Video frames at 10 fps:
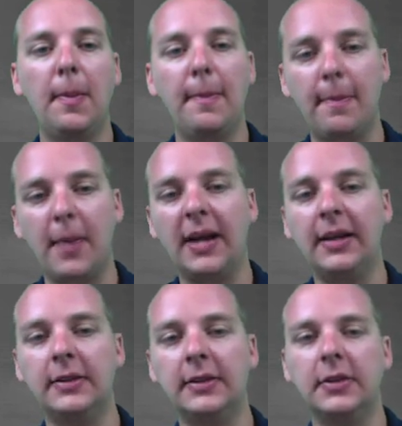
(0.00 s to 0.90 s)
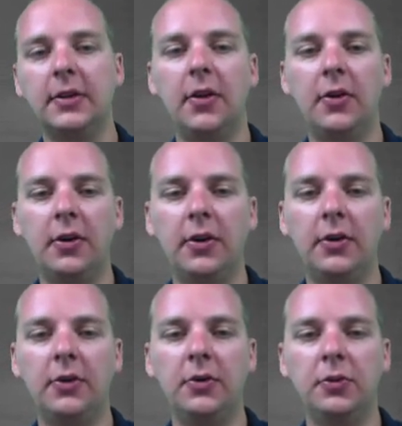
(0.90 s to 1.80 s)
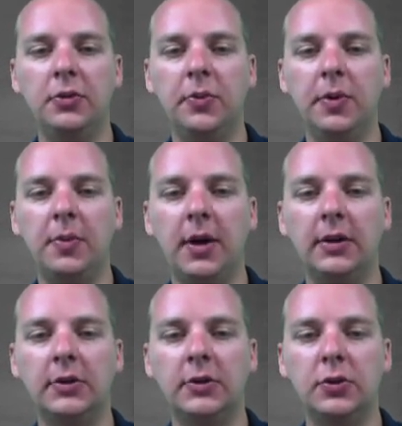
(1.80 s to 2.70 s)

minus another 100, which would be minus